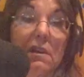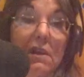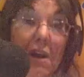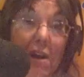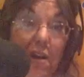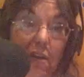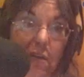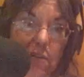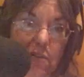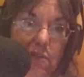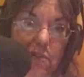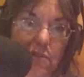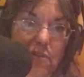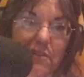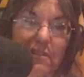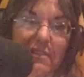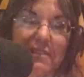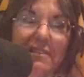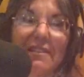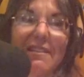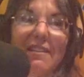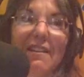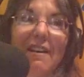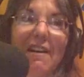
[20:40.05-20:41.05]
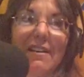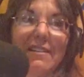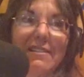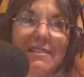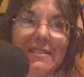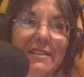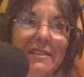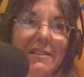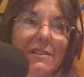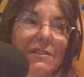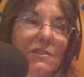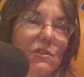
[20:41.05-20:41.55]
colors,
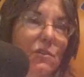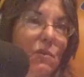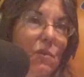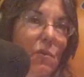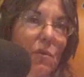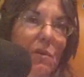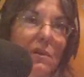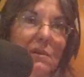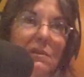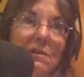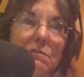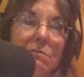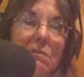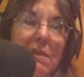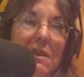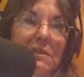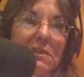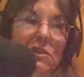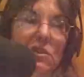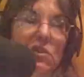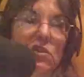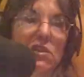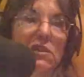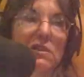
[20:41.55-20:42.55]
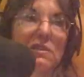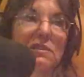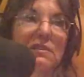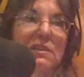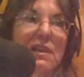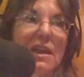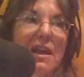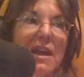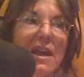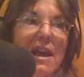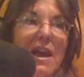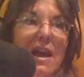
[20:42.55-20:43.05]
ideas, thoughts, messages,
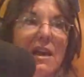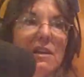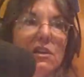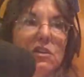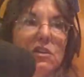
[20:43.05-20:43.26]
and